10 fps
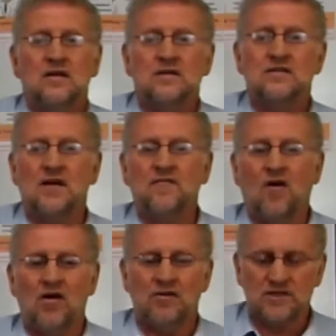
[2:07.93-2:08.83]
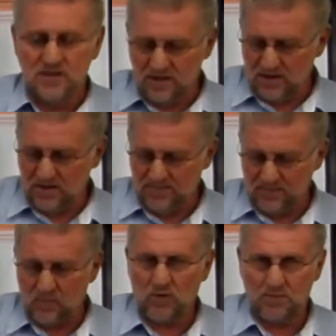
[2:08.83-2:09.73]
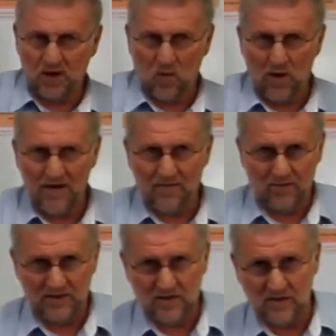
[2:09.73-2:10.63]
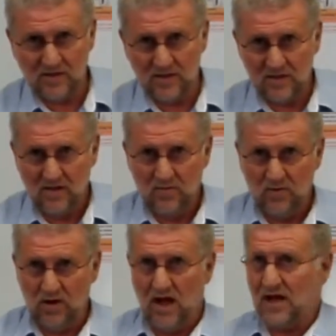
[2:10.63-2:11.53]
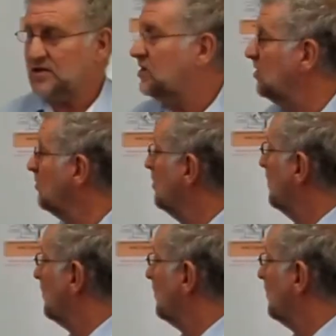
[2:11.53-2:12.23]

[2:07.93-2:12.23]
Some viruses, cryptoware for instance, will ask you